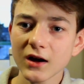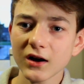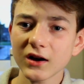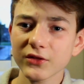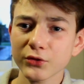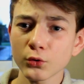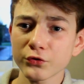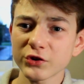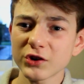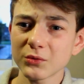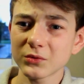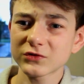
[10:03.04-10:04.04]
I thought that
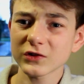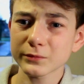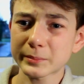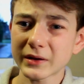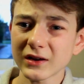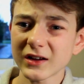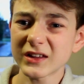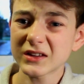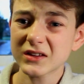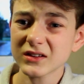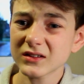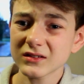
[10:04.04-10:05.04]
it would just be
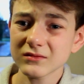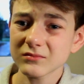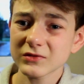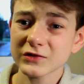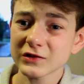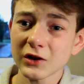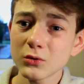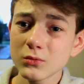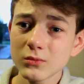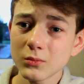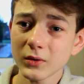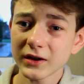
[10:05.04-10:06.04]
like slow.
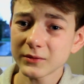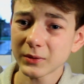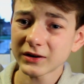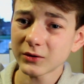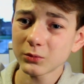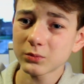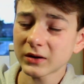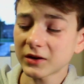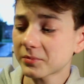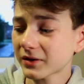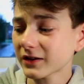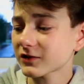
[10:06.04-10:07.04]
When you
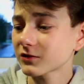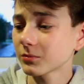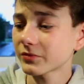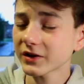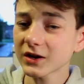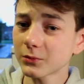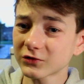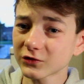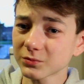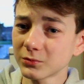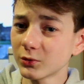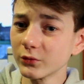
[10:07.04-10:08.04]
press something, it would
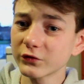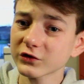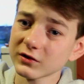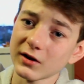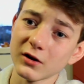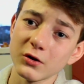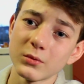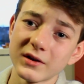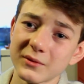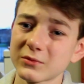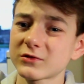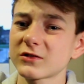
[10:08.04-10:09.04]
just move slow, and
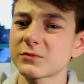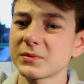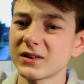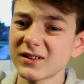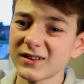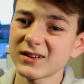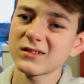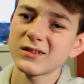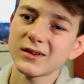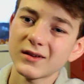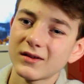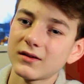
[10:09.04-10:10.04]
it would just be like,
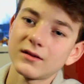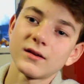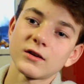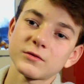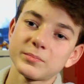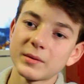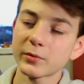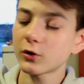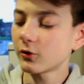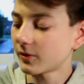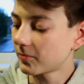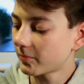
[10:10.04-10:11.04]
oh, that's a bit
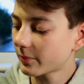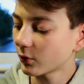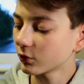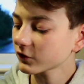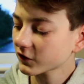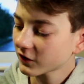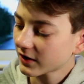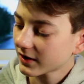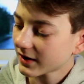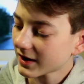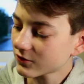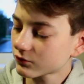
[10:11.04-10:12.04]
boring. But
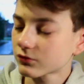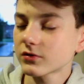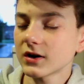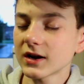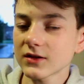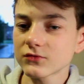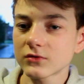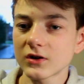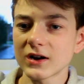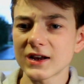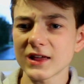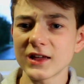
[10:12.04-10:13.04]
it really,
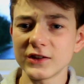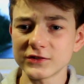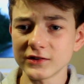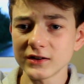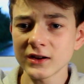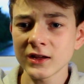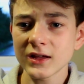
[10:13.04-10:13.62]
really isn't.